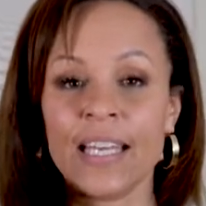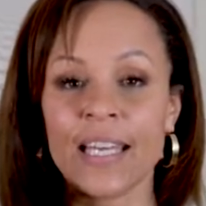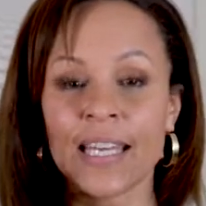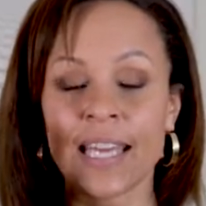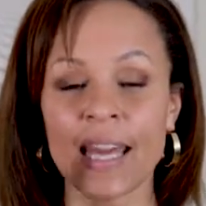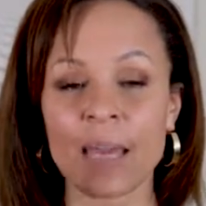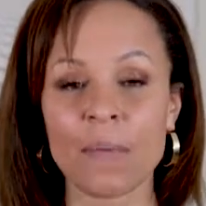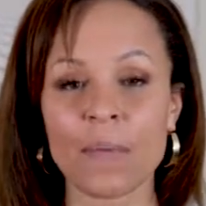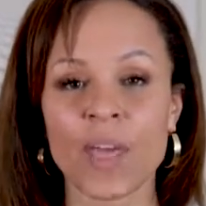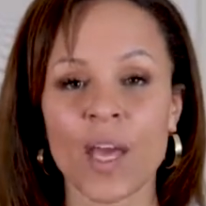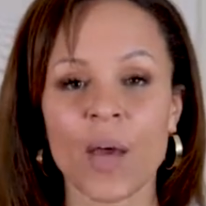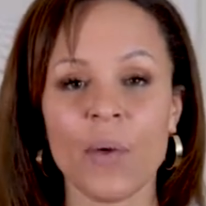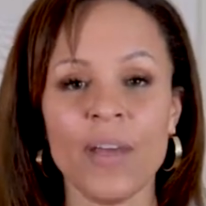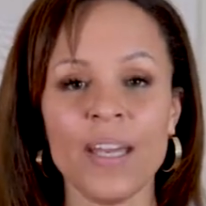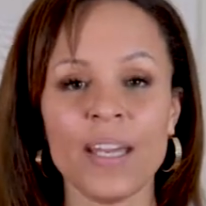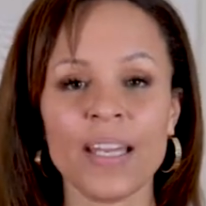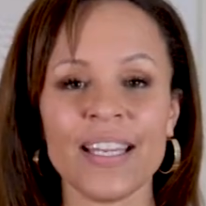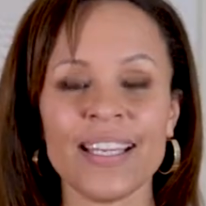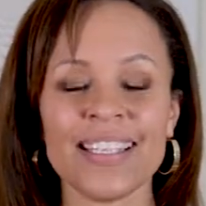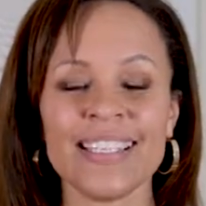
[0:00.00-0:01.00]
Keep
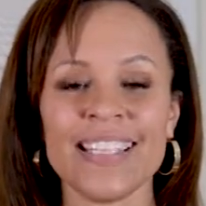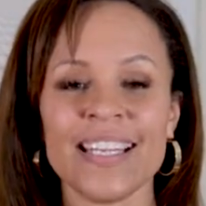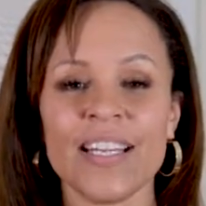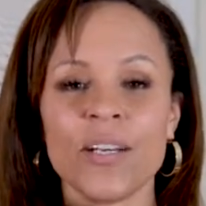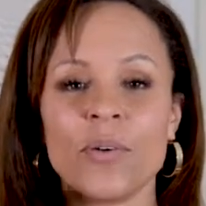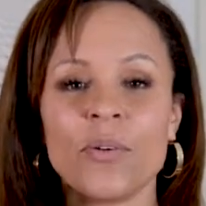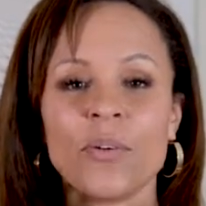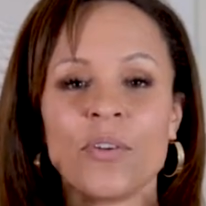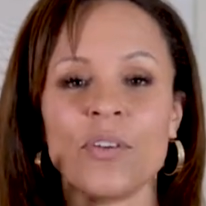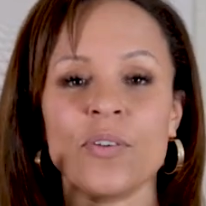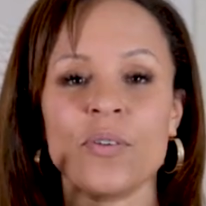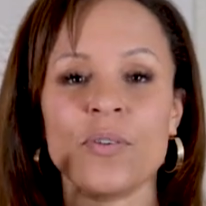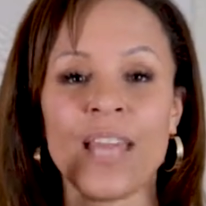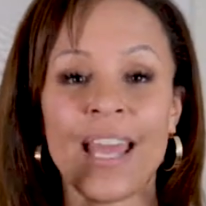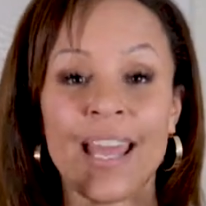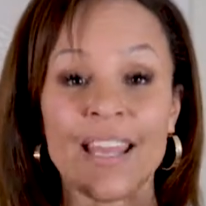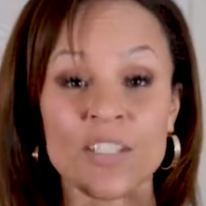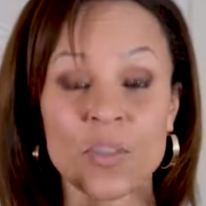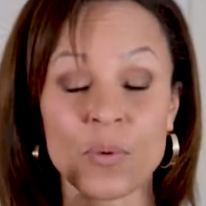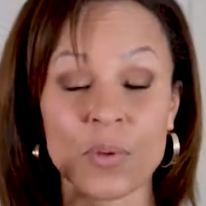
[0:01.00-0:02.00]
going until you
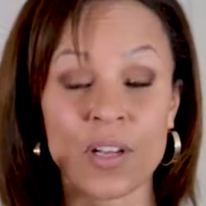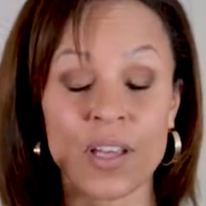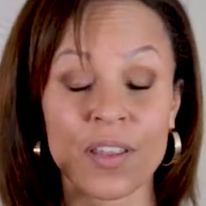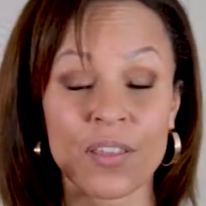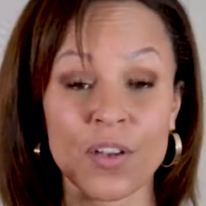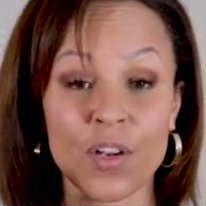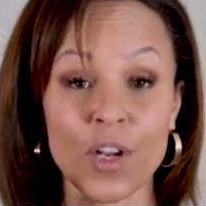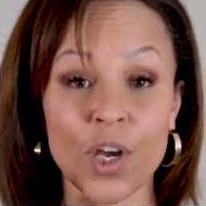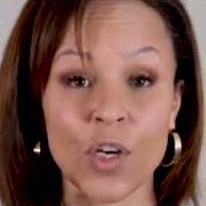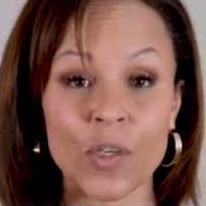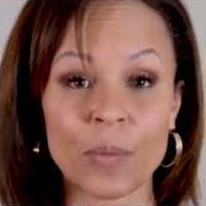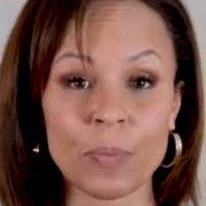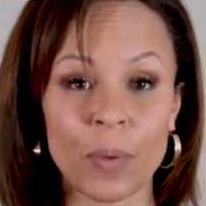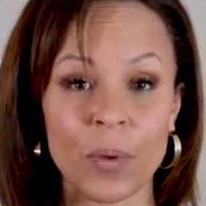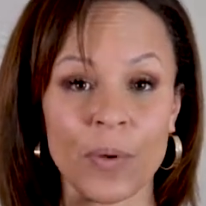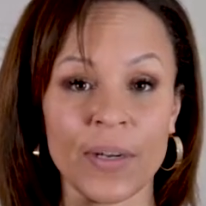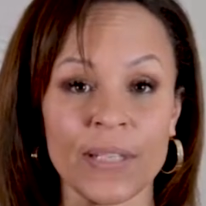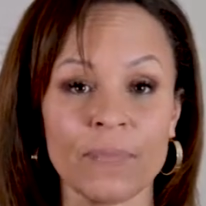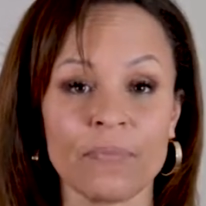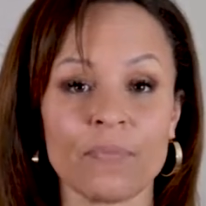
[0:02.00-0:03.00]
get to another no
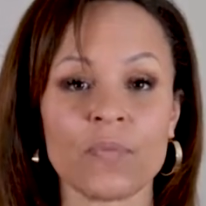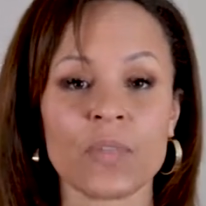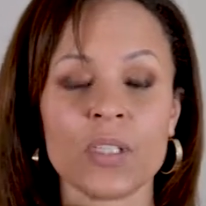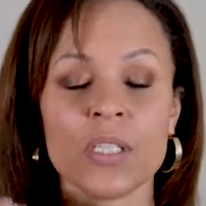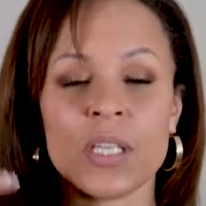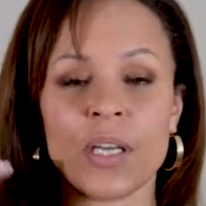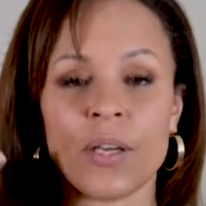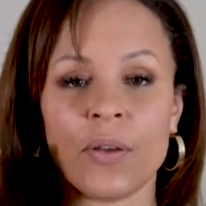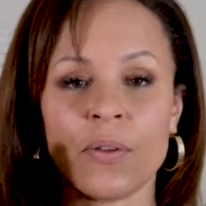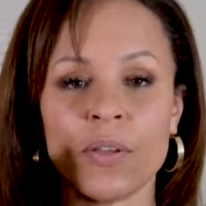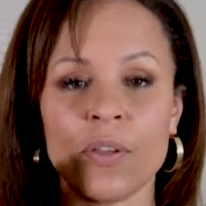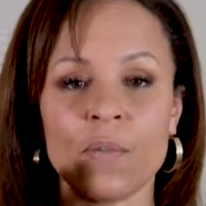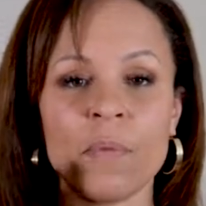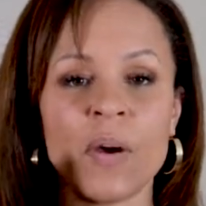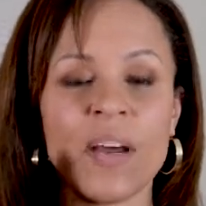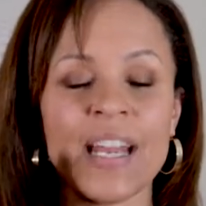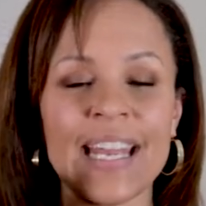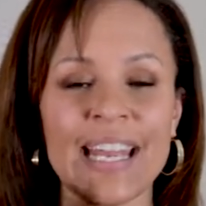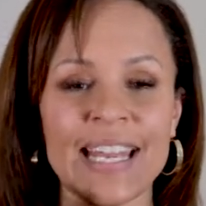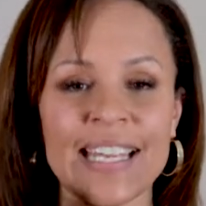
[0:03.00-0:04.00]
point. So you
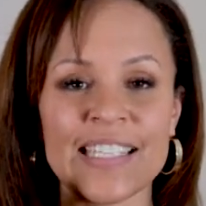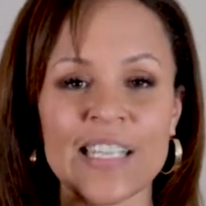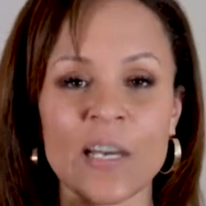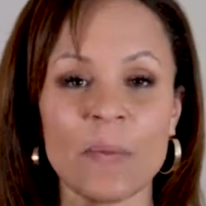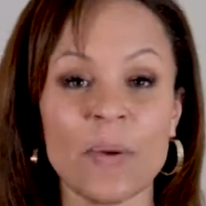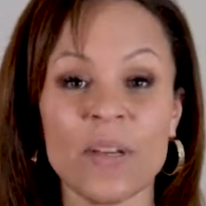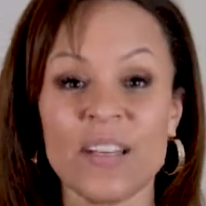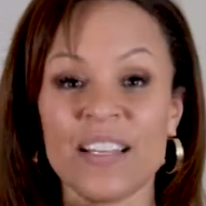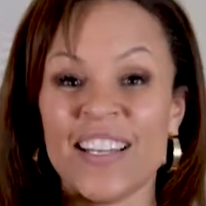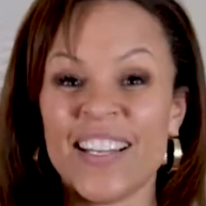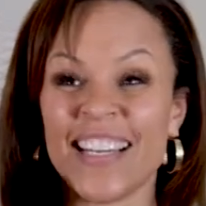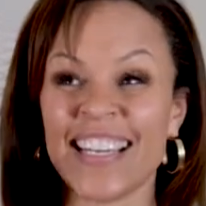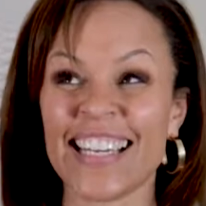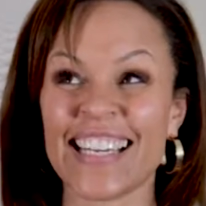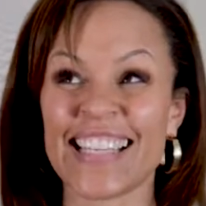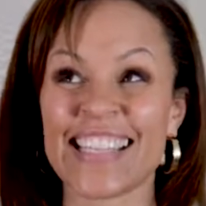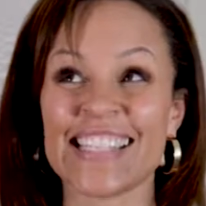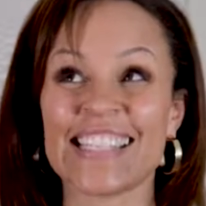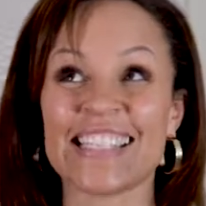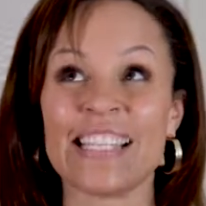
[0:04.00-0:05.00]
might end up at
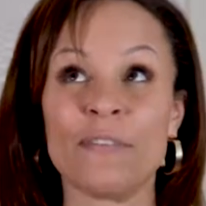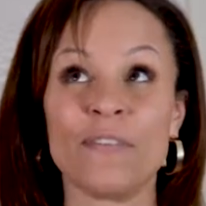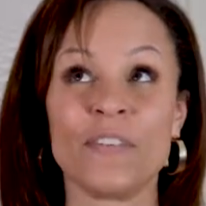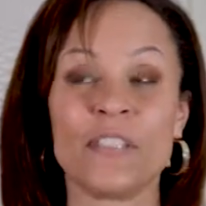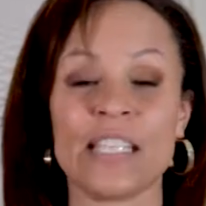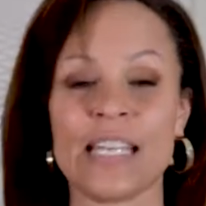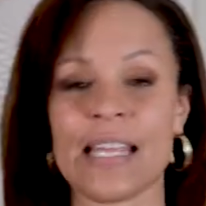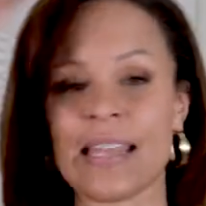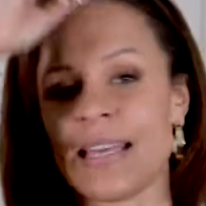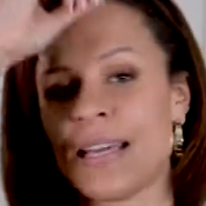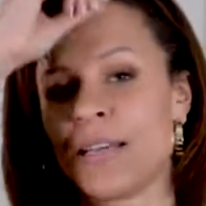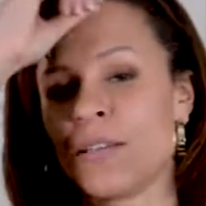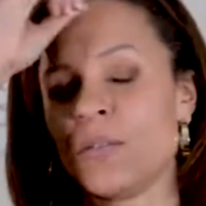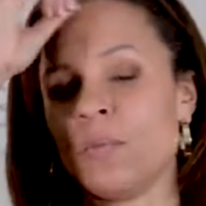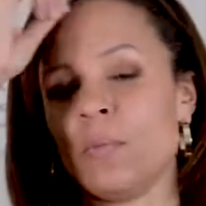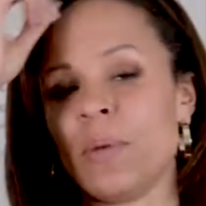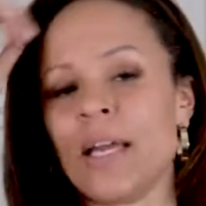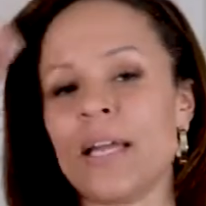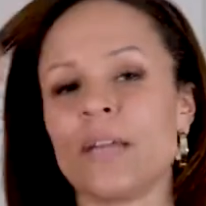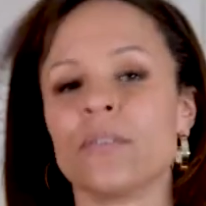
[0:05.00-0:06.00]
like
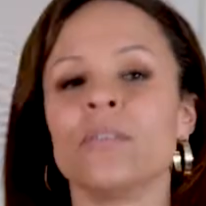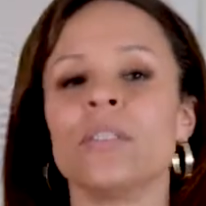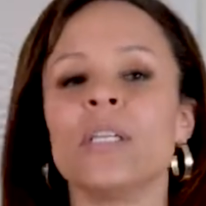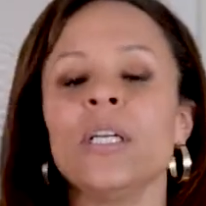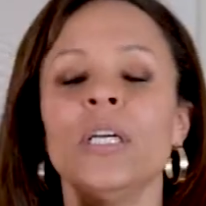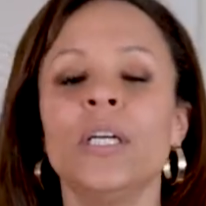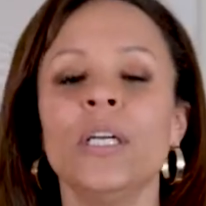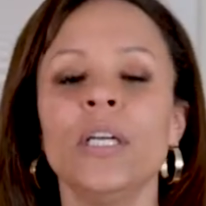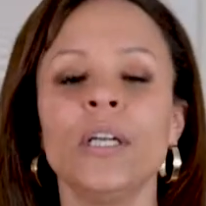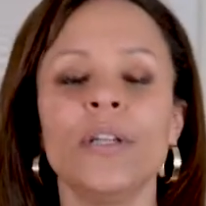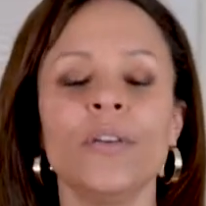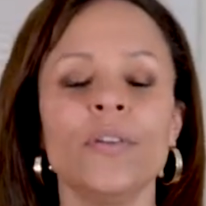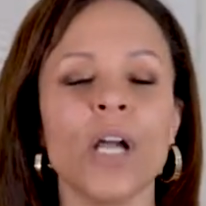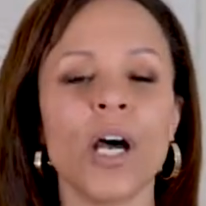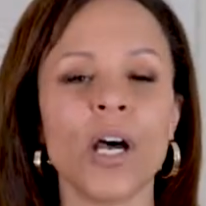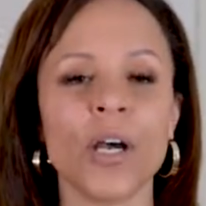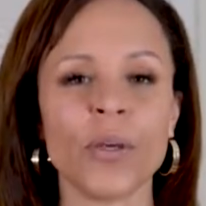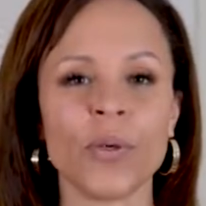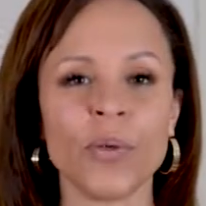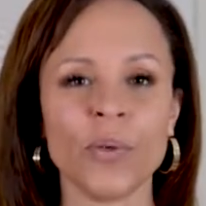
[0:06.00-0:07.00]
£70,000.
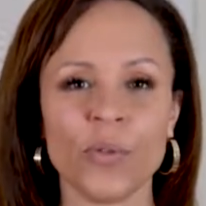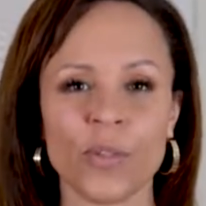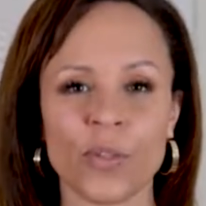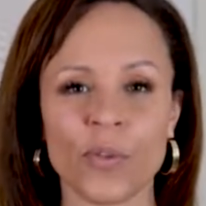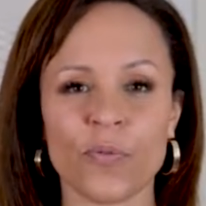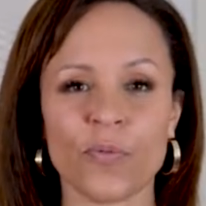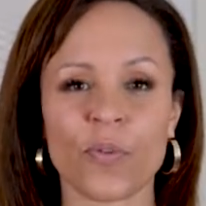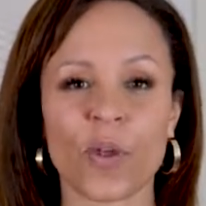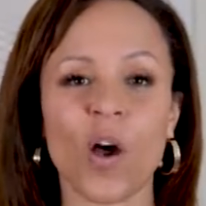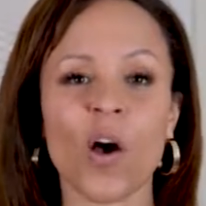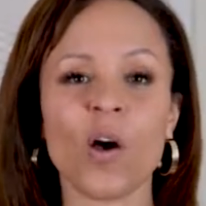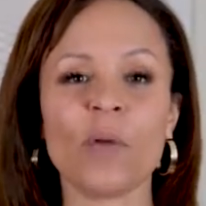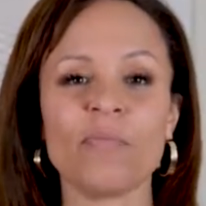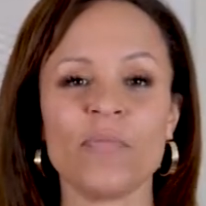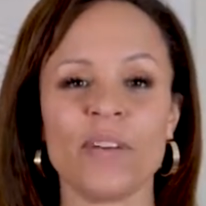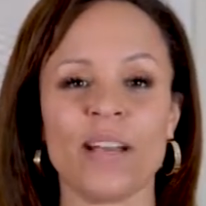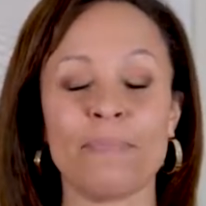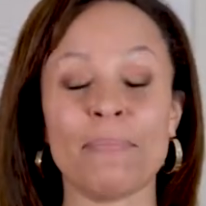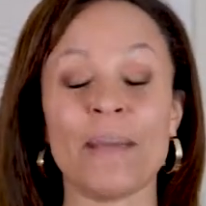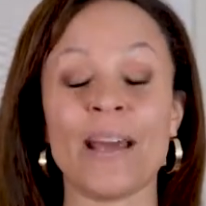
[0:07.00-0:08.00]
No, you
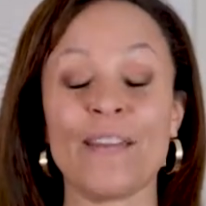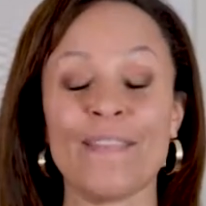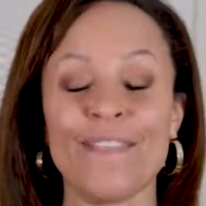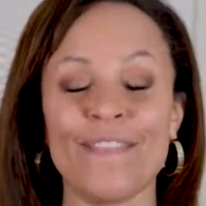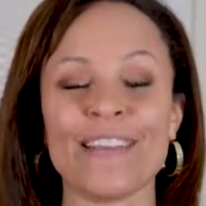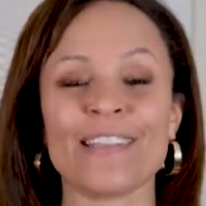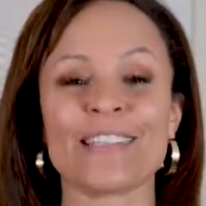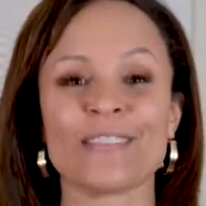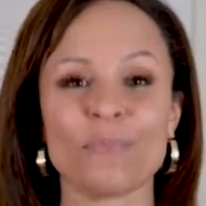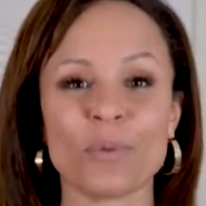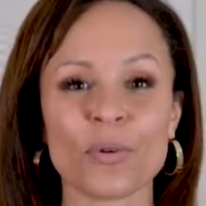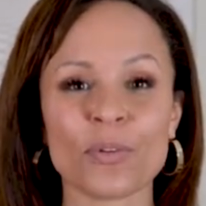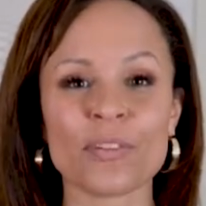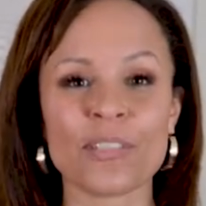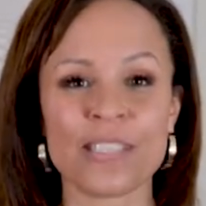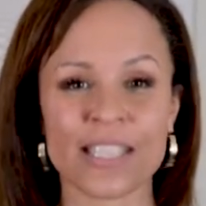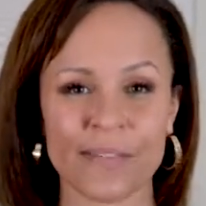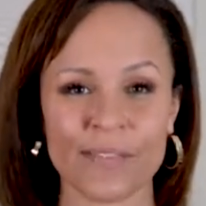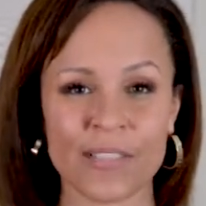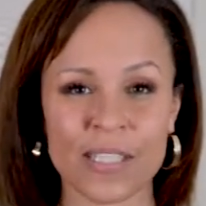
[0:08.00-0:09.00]
can't manifest more than
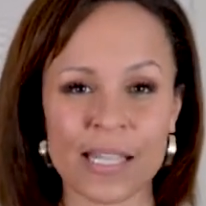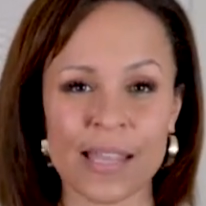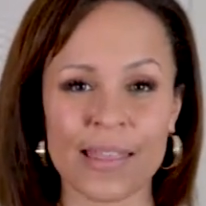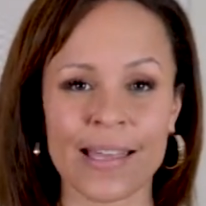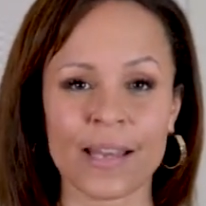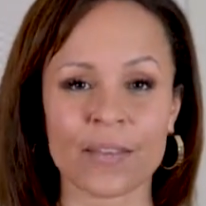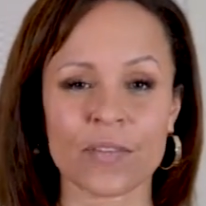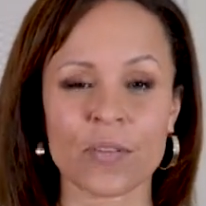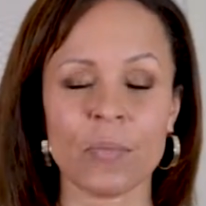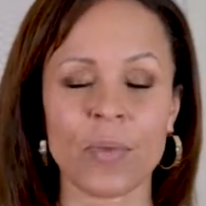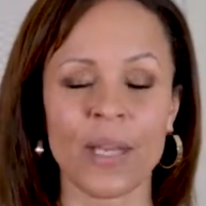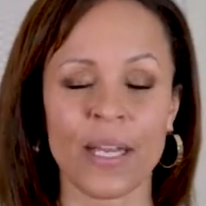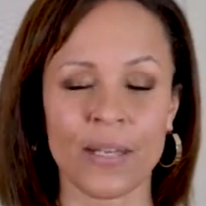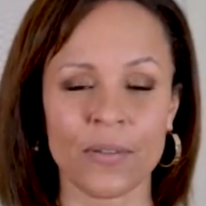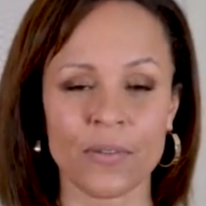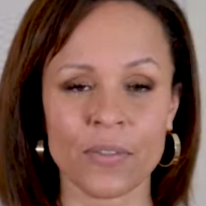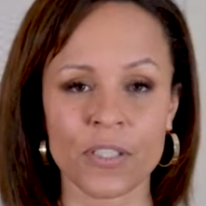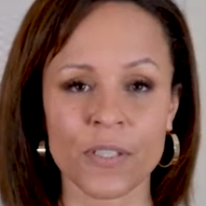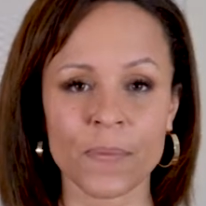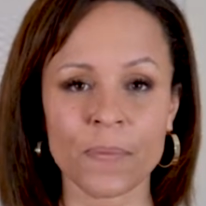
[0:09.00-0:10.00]

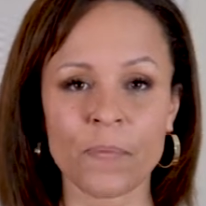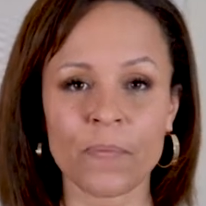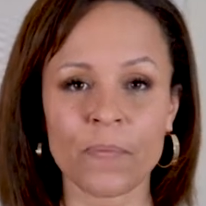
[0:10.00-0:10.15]
£70,000.